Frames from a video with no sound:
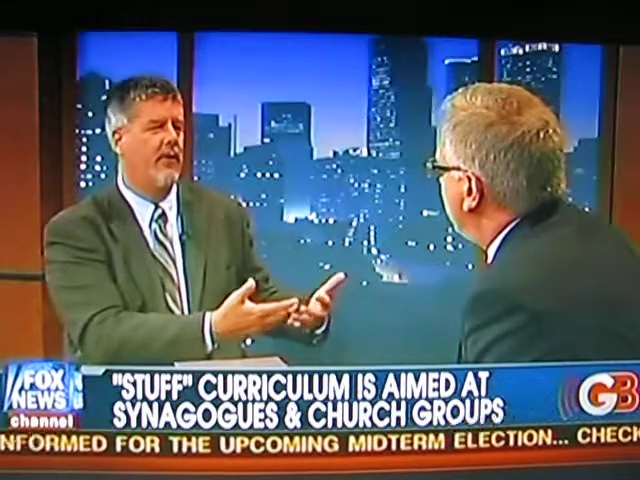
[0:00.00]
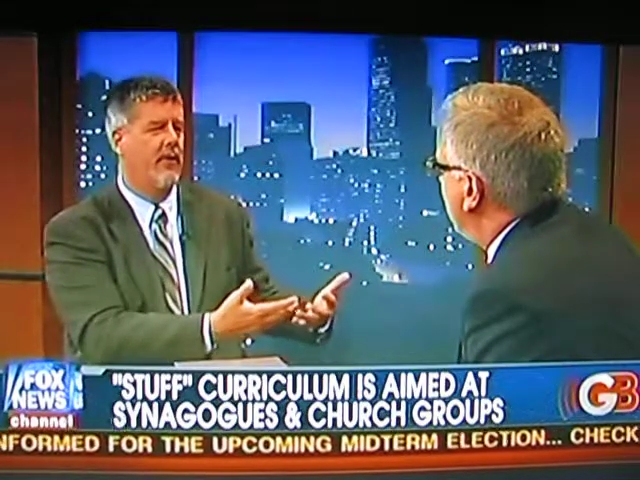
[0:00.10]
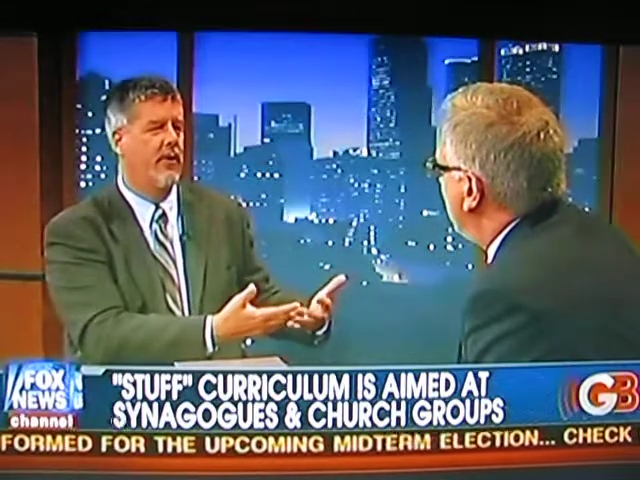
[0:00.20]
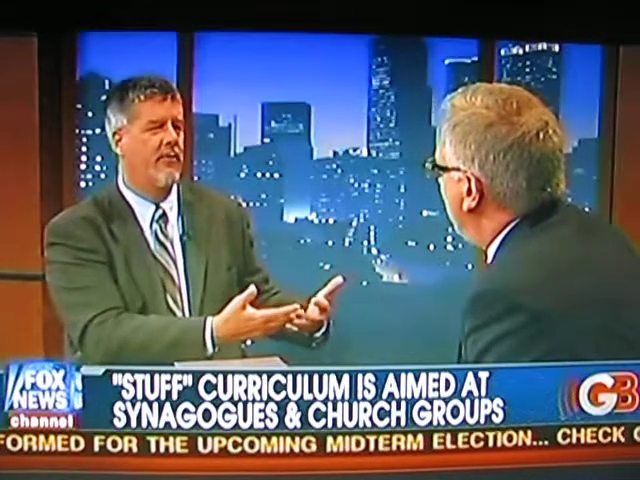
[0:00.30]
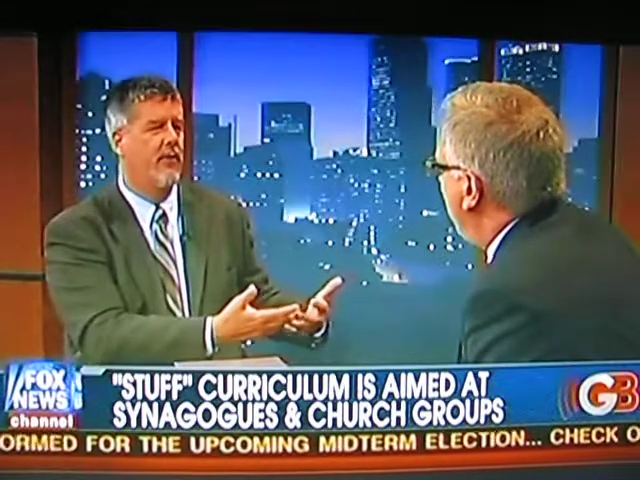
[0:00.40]
and
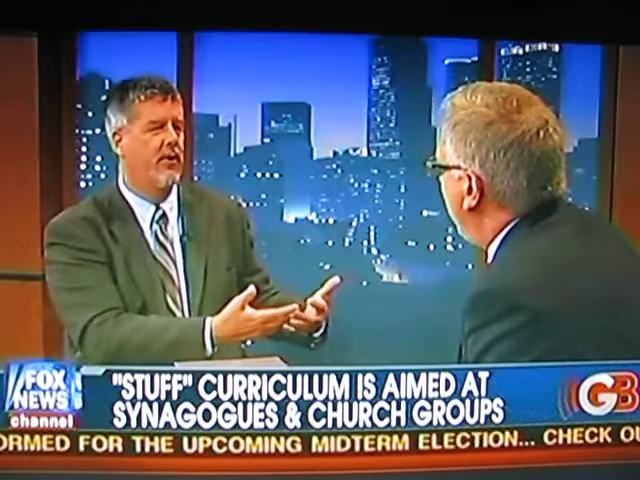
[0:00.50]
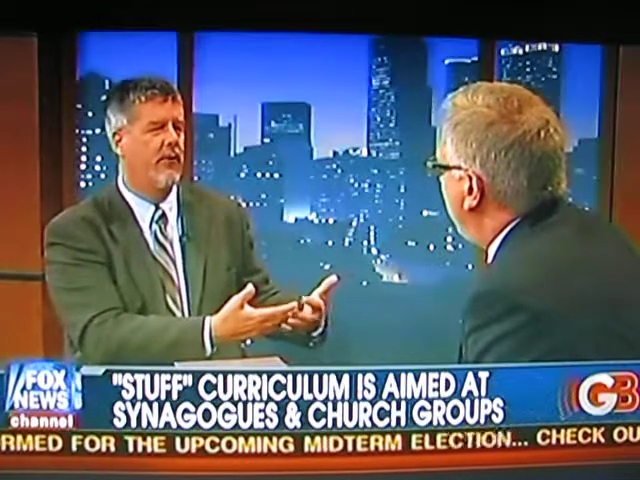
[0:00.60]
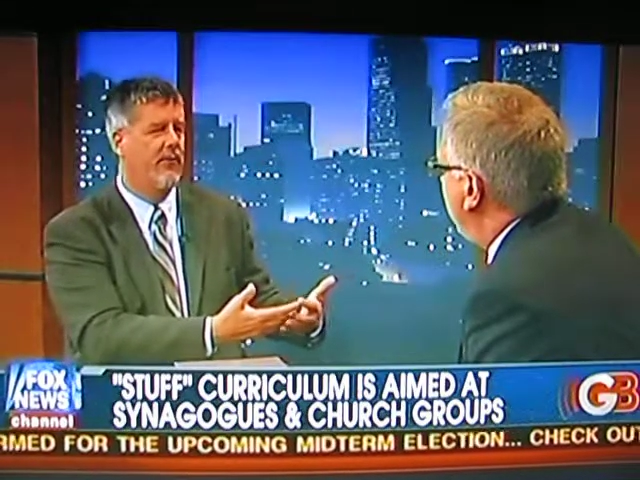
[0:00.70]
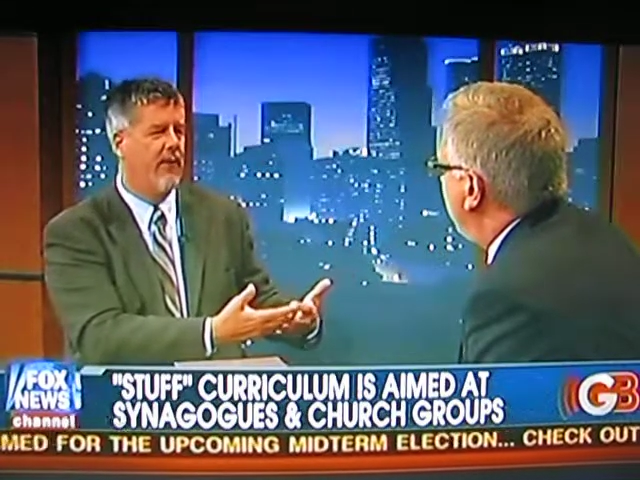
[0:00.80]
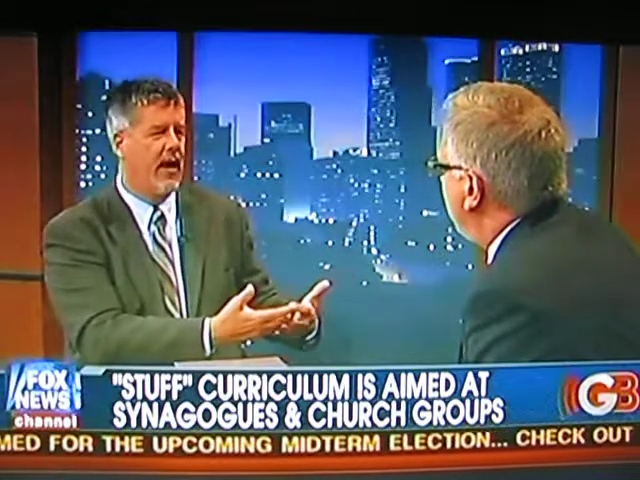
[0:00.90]
therefore
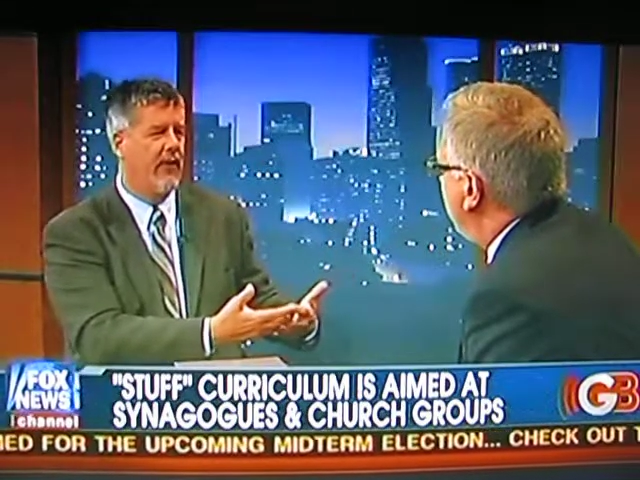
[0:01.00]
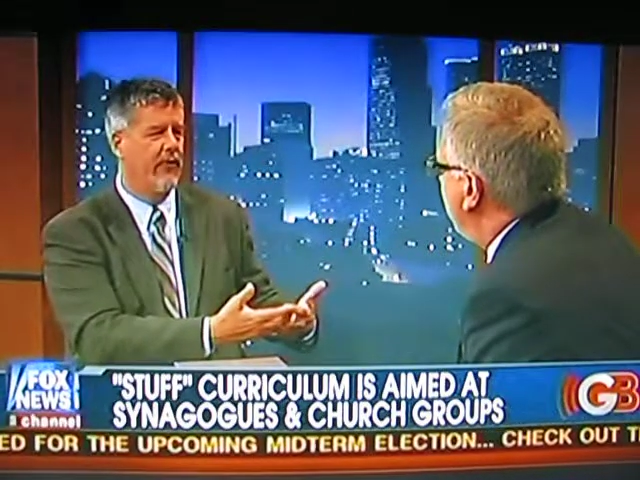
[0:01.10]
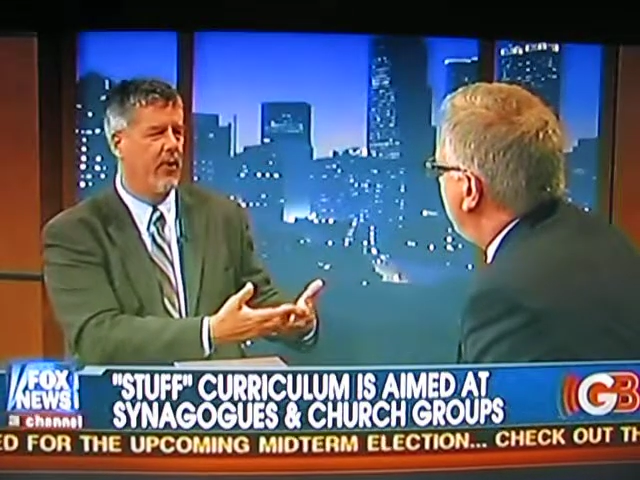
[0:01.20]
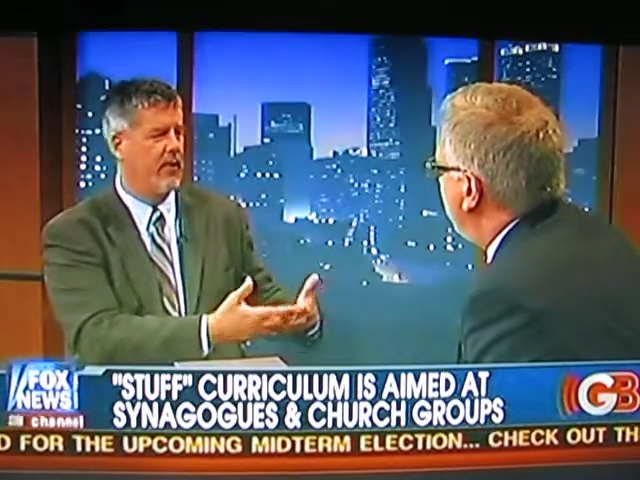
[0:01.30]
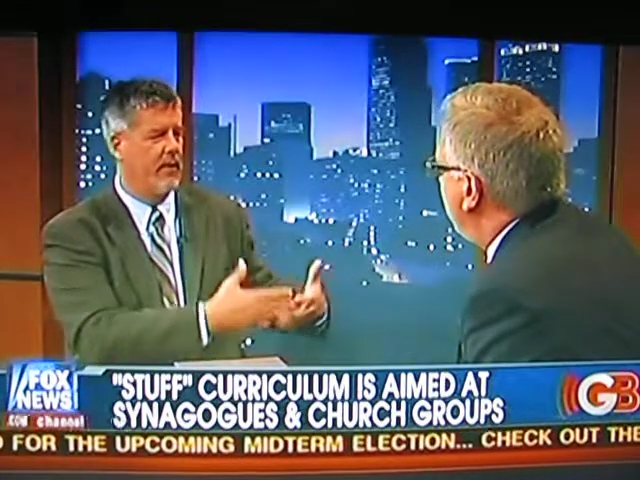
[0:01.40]
it's
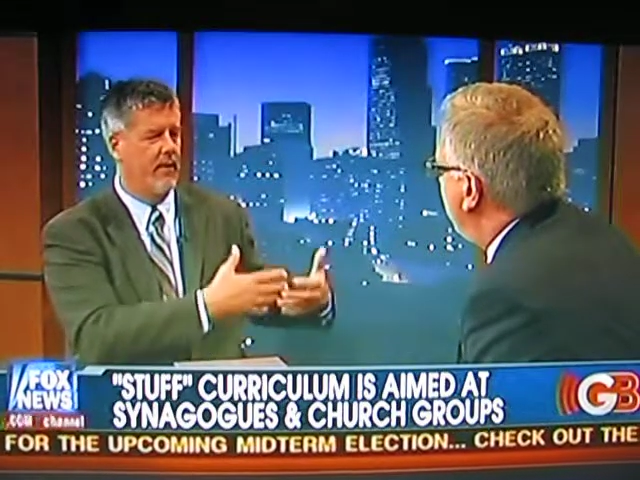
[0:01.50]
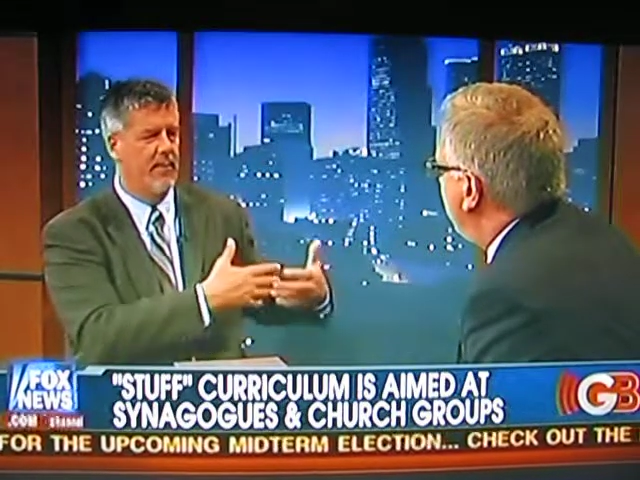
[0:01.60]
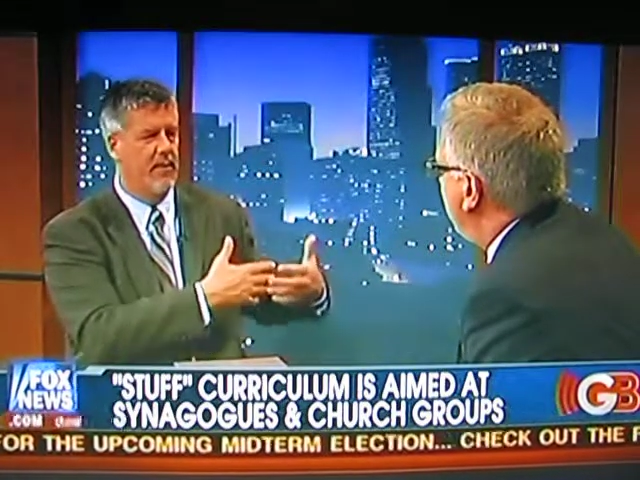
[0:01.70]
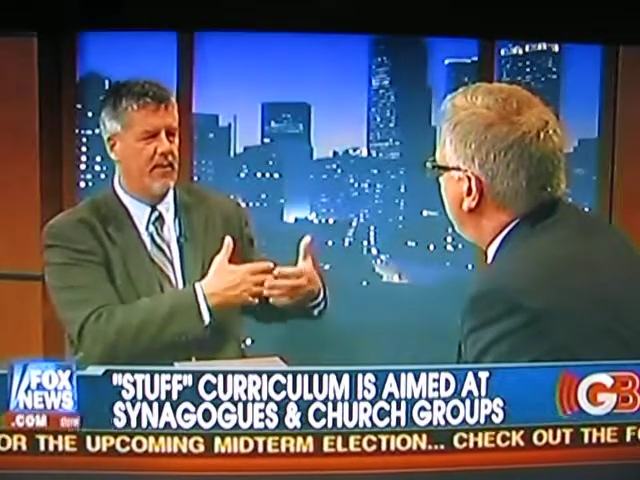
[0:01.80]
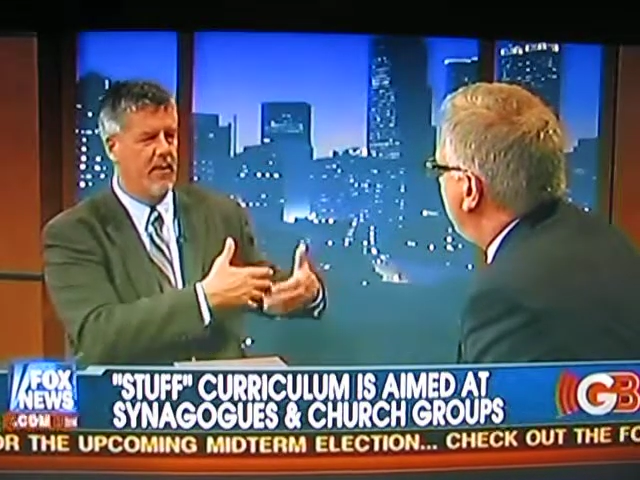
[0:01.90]
fragile and it'll be